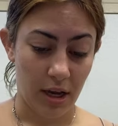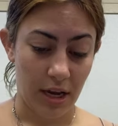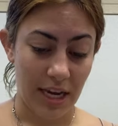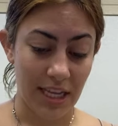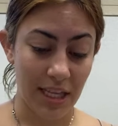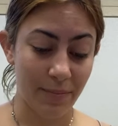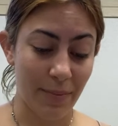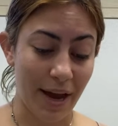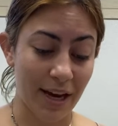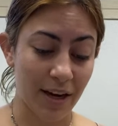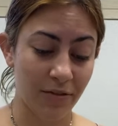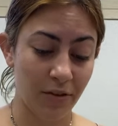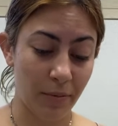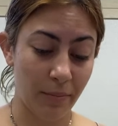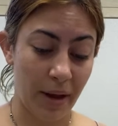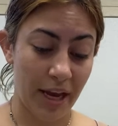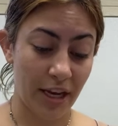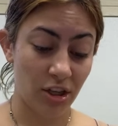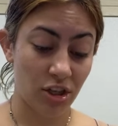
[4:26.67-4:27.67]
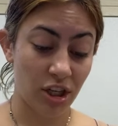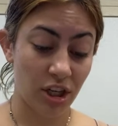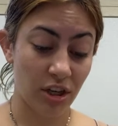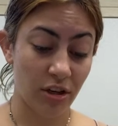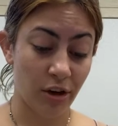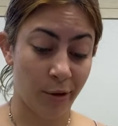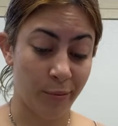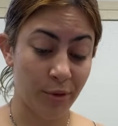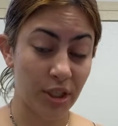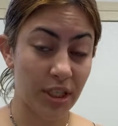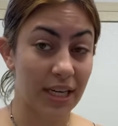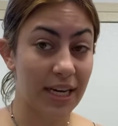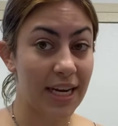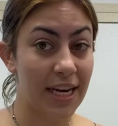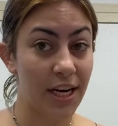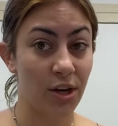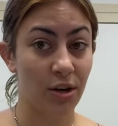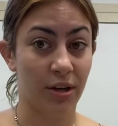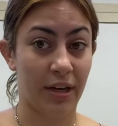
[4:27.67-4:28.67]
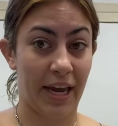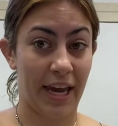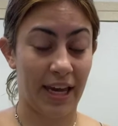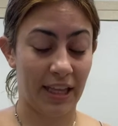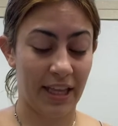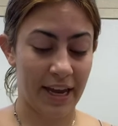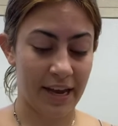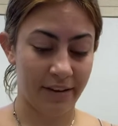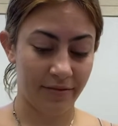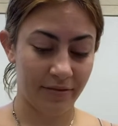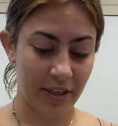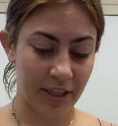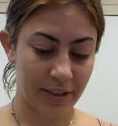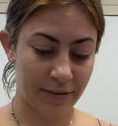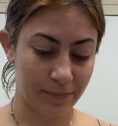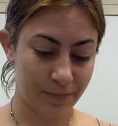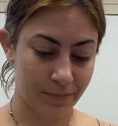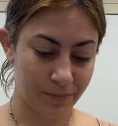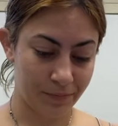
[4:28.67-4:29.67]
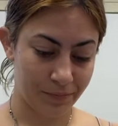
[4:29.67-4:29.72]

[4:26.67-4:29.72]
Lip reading: In the back of her mind, she could almost hear Gale laughing.